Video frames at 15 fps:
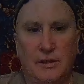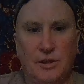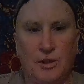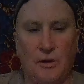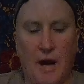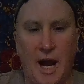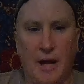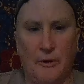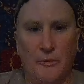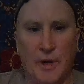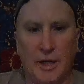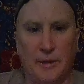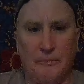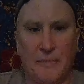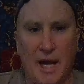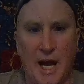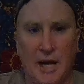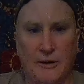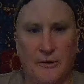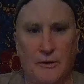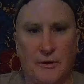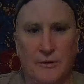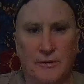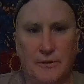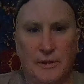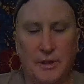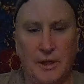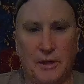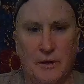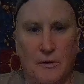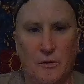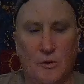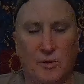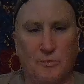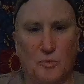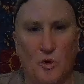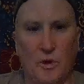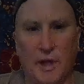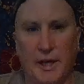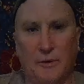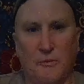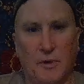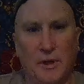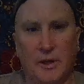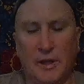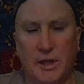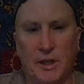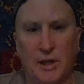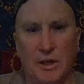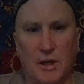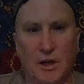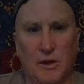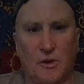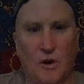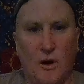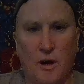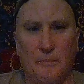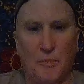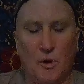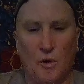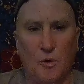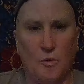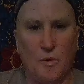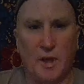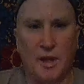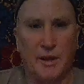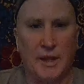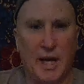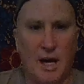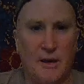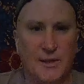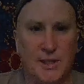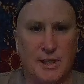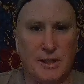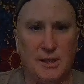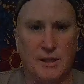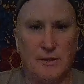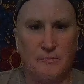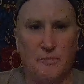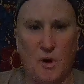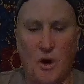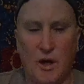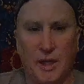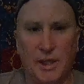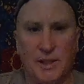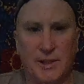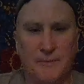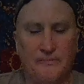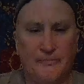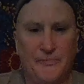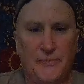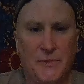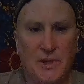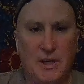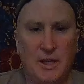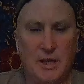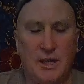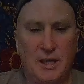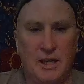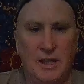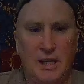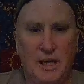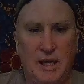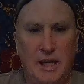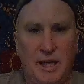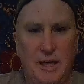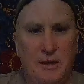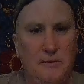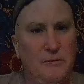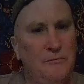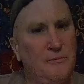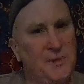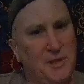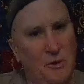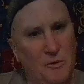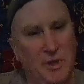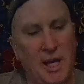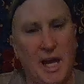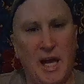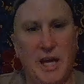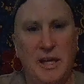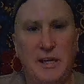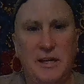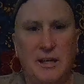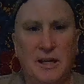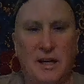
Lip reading: try to Rickenbacker. It looked more like one of the Combo 1000 bodies. It was okay,